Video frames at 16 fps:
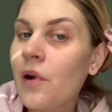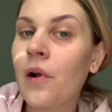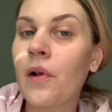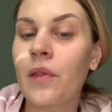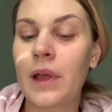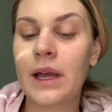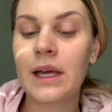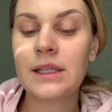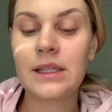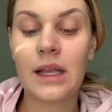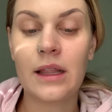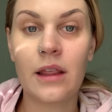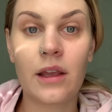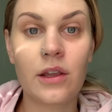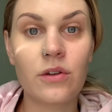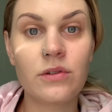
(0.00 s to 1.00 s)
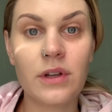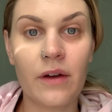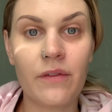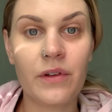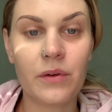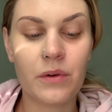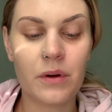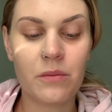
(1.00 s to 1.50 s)
Like I said, like, you
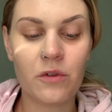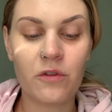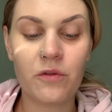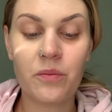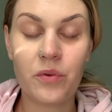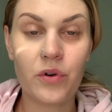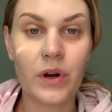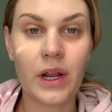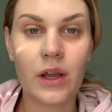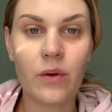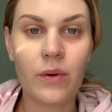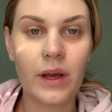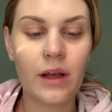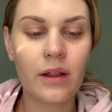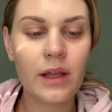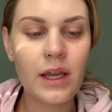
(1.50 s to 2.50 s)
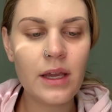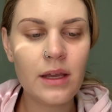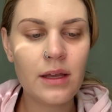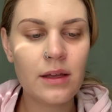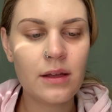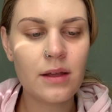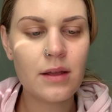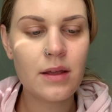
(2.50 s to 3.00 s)
definitely want to move pretty quickly
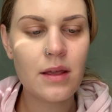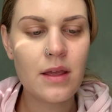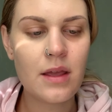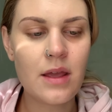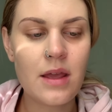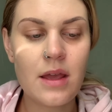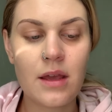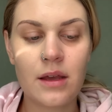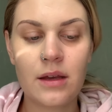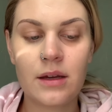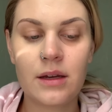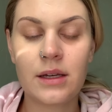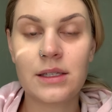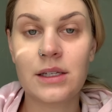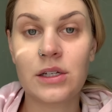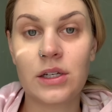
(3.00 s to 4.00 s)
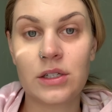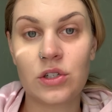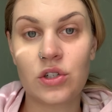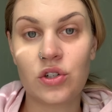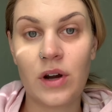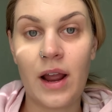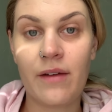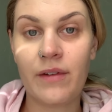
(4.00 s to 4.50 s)
because it does
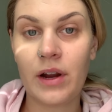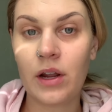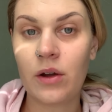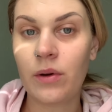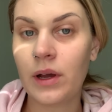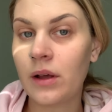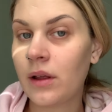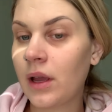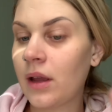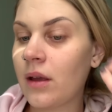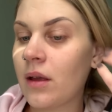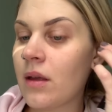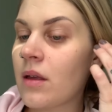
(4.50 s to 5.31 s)
dry very quickly.